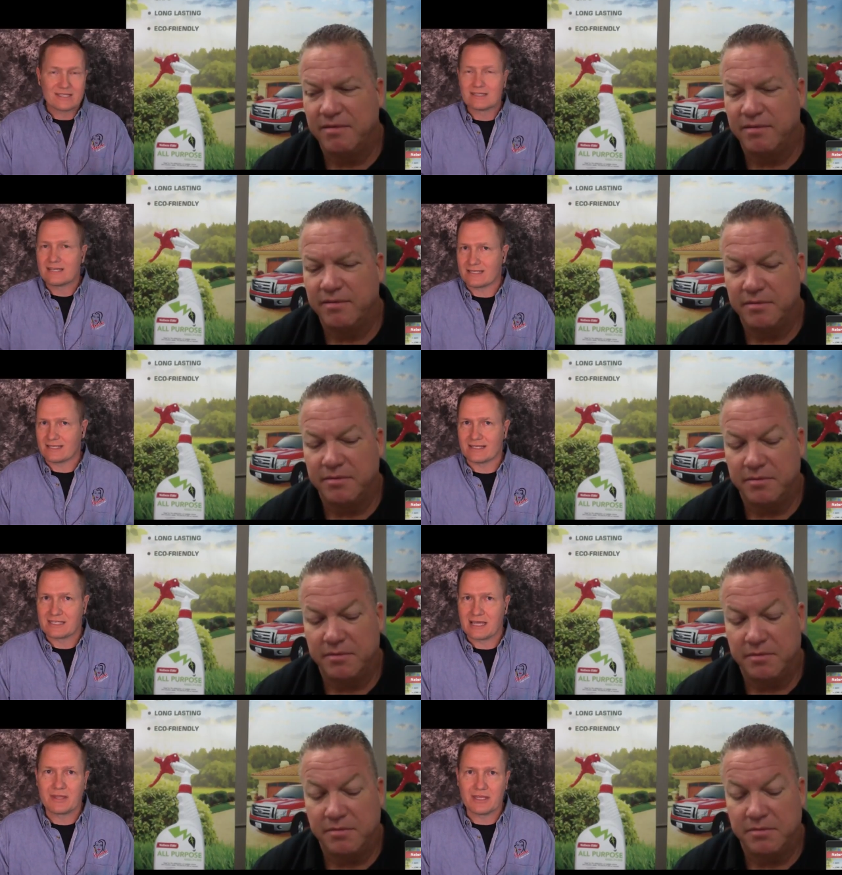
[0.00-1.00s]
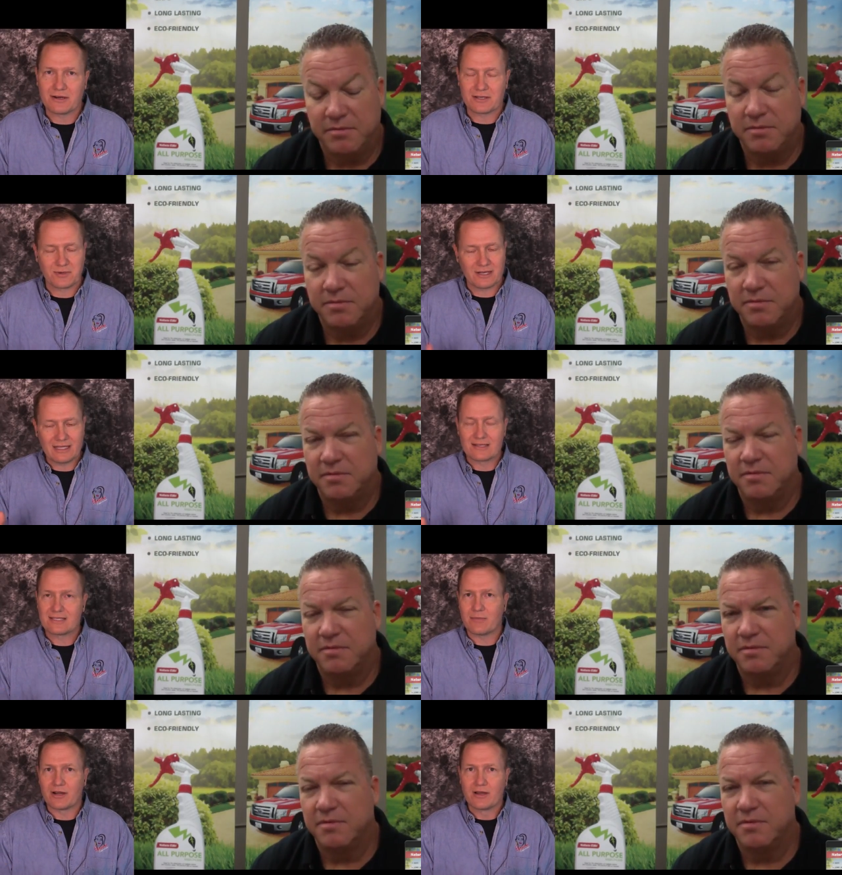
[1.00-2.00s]
Speaker 1: and ticks at this time of the year as we're getting into
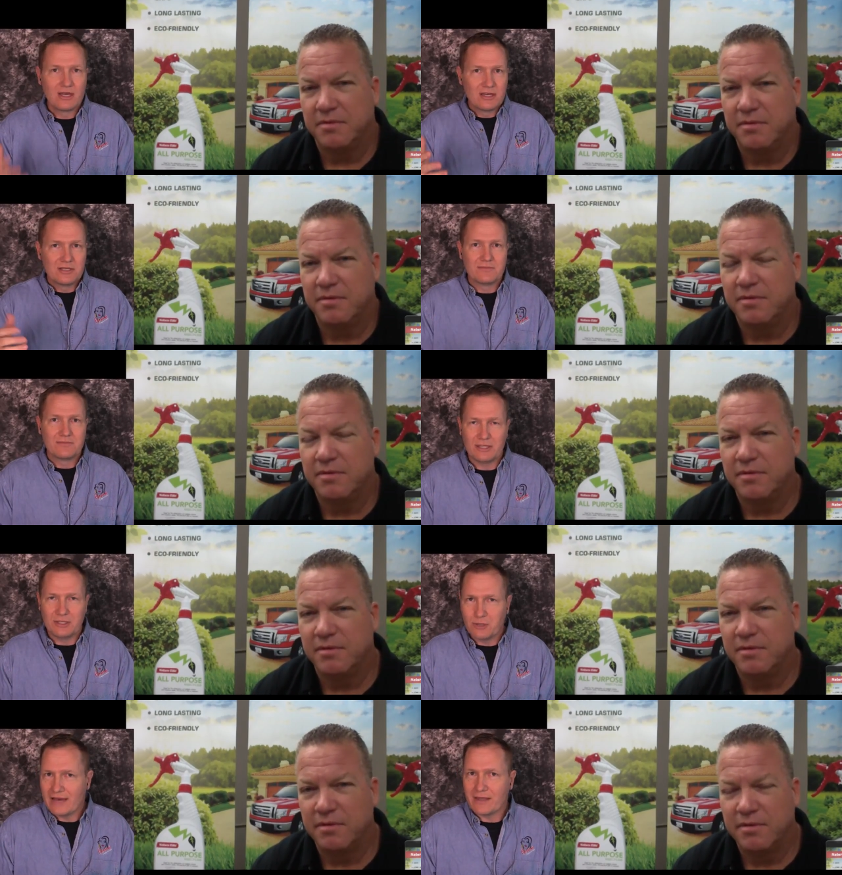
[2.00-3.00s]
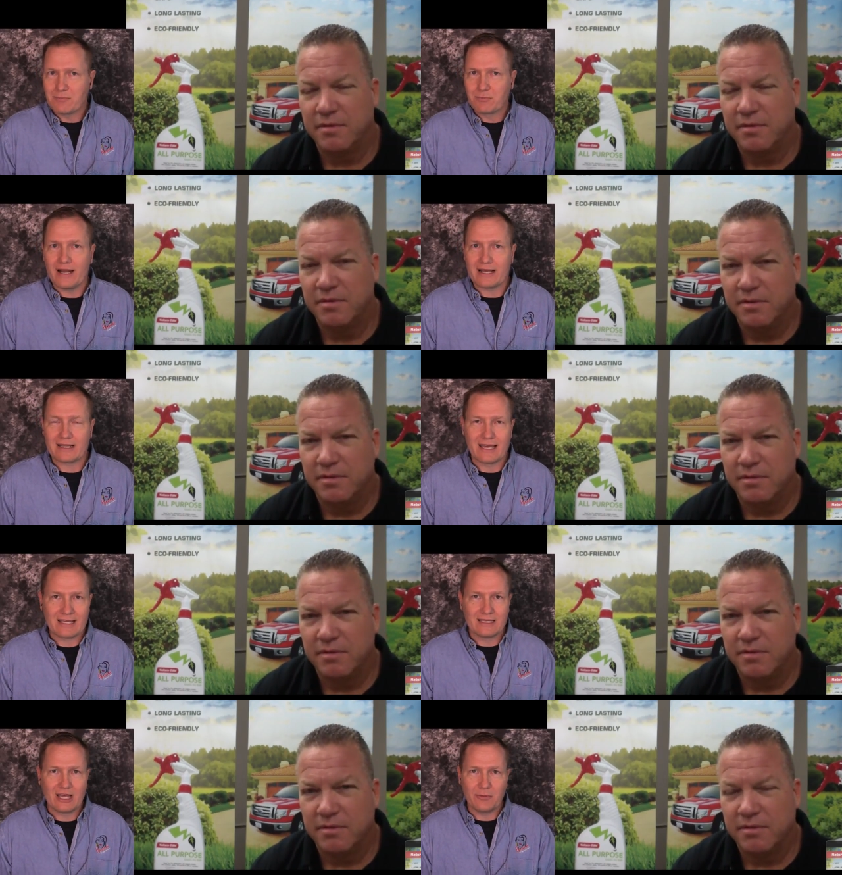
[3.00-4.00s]
summer. You have a product that can
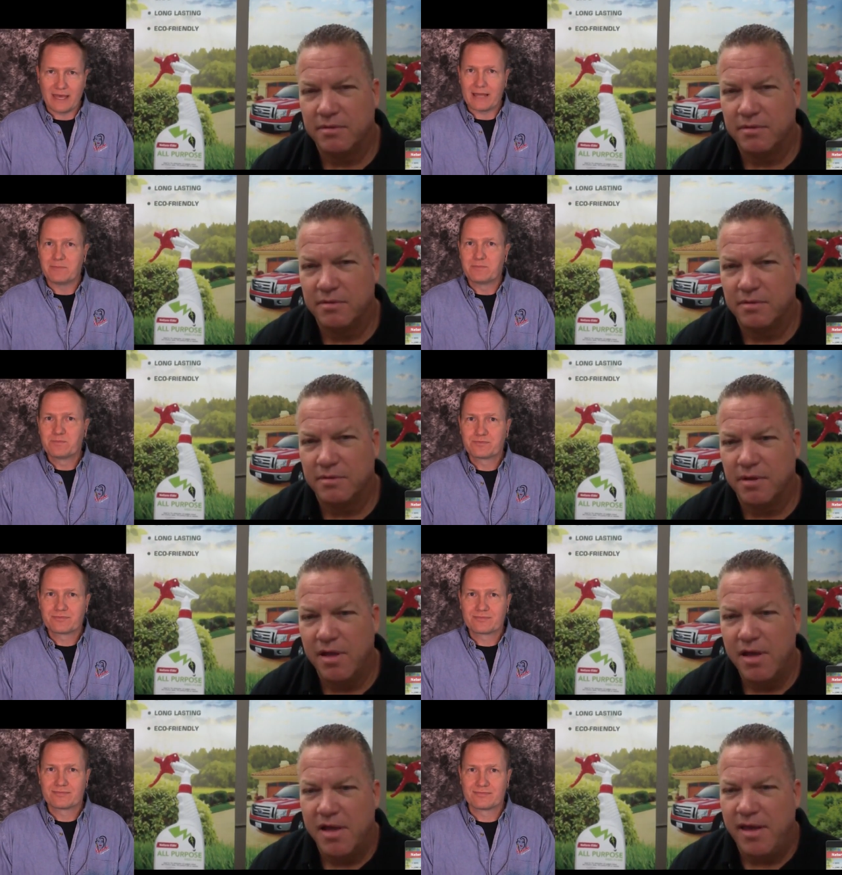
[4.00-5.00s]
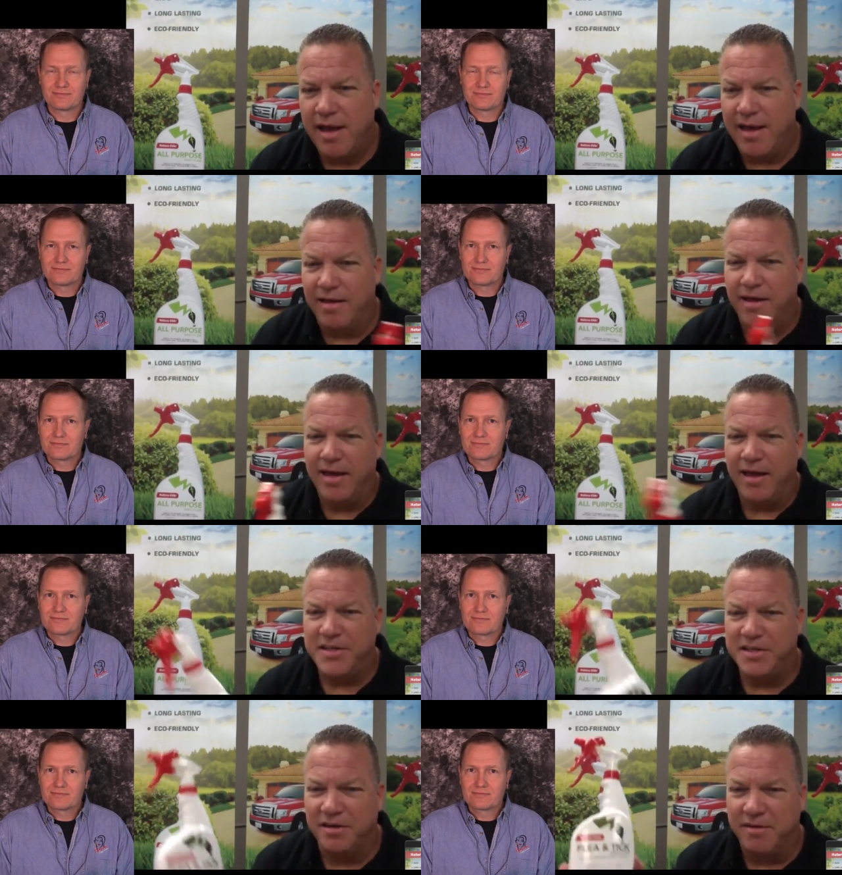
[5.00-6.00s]
help that.
Speaker 2: Yeah,
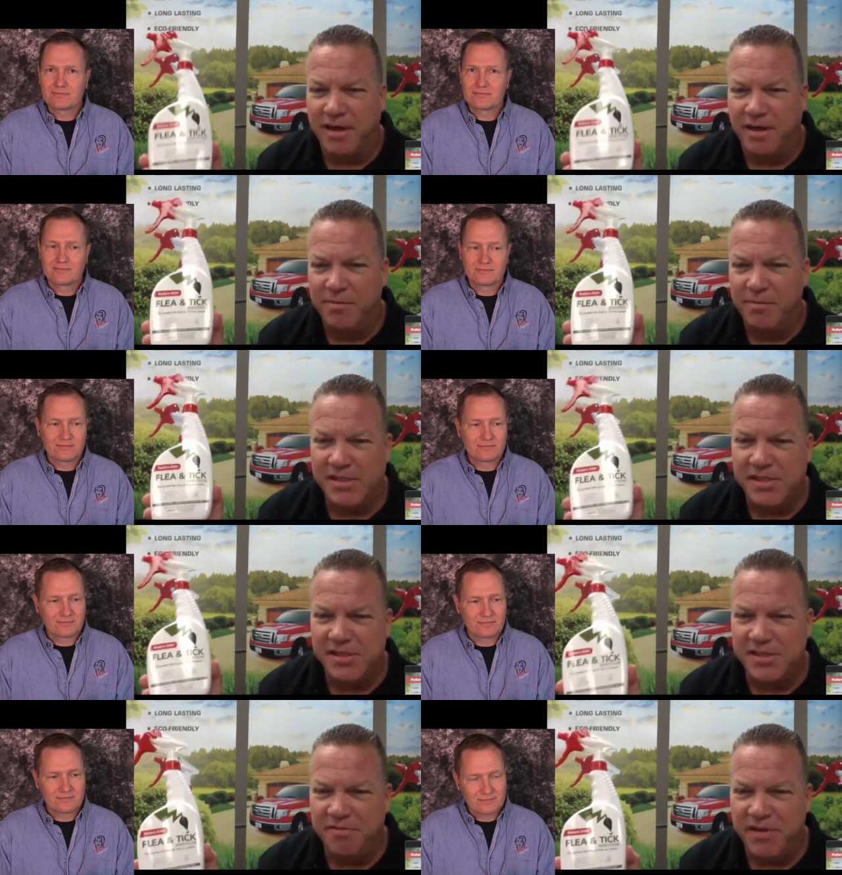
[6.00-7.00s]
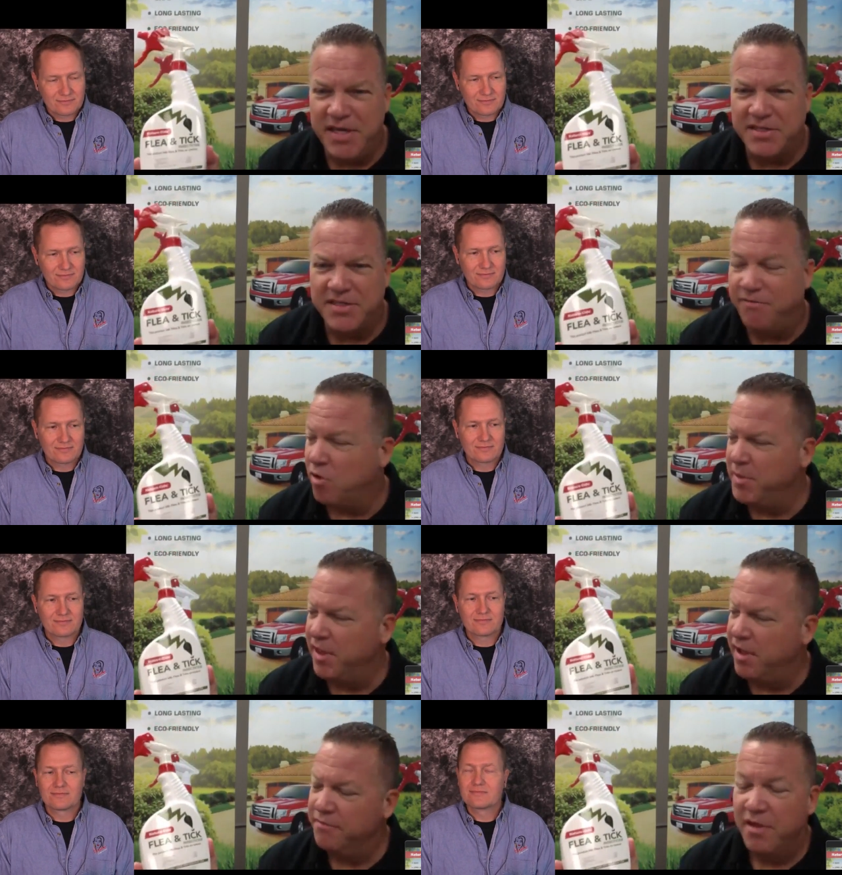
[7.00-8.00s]
I, I do. Um, this is the flea and tick
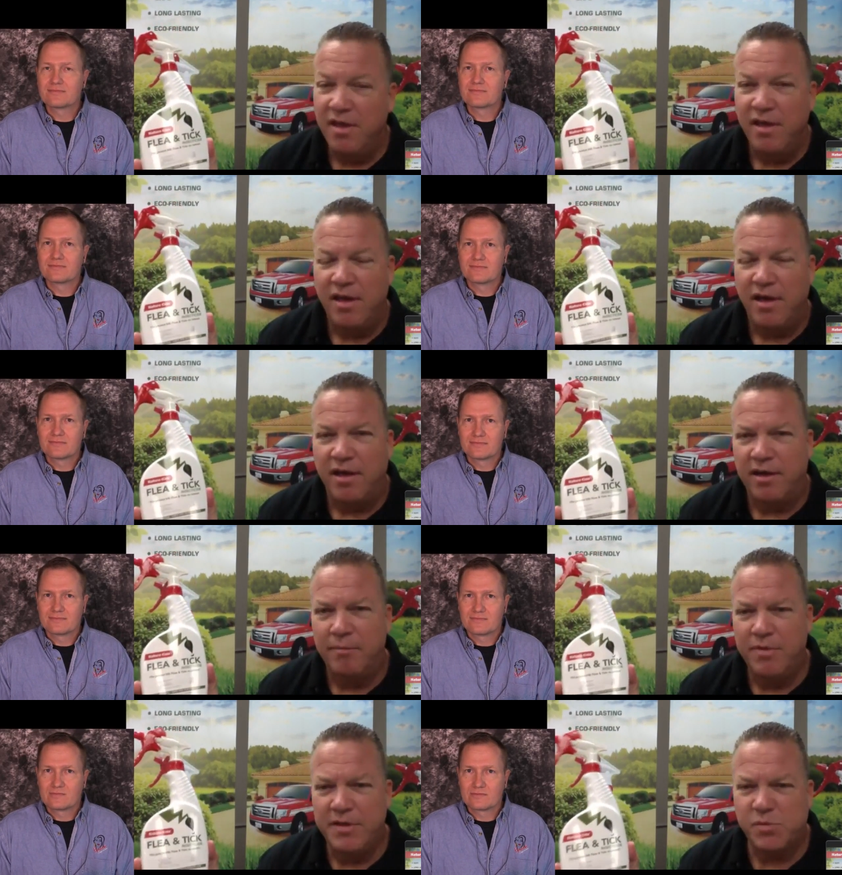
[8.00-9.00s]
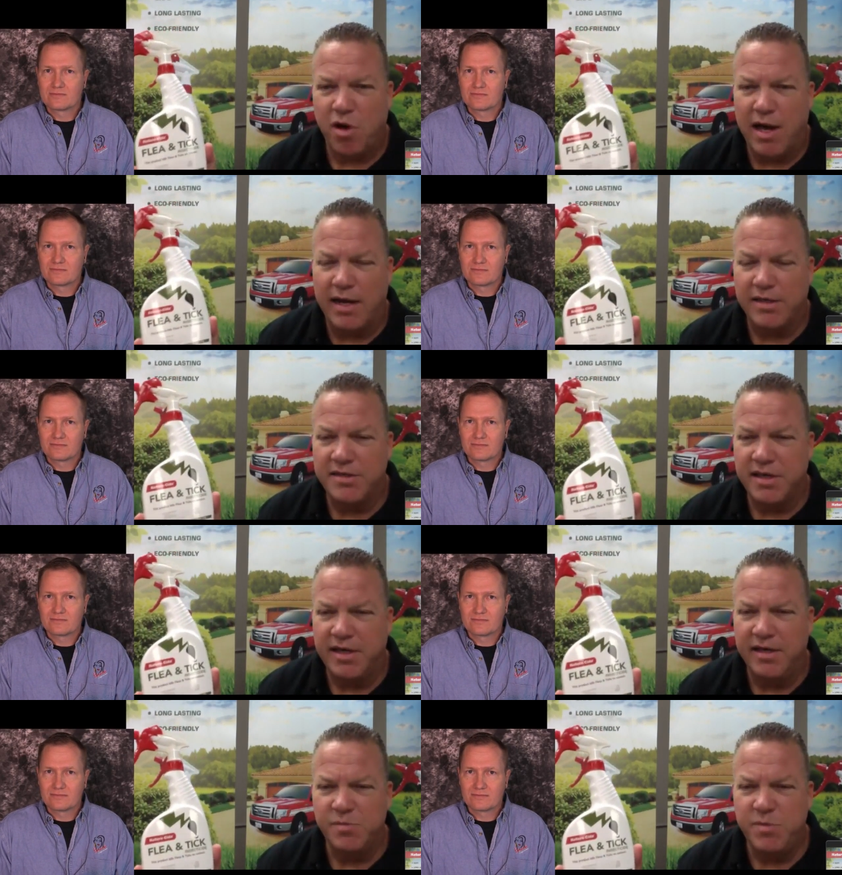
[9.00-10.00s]
formula. Um, this product
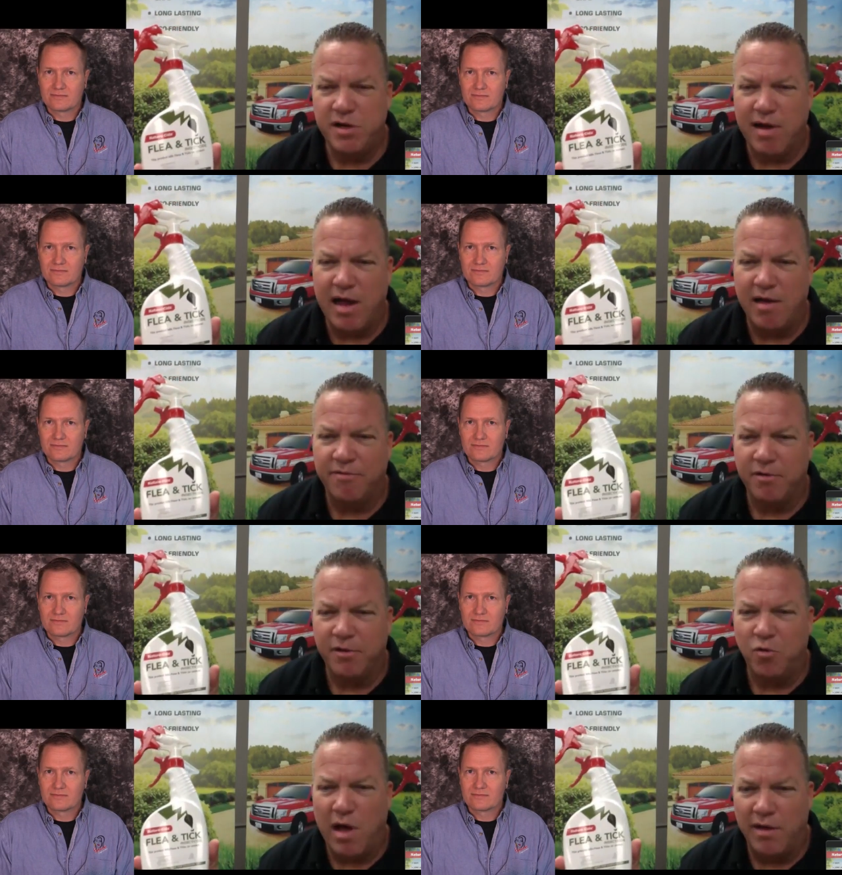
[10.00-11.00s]
uh, has been around for a little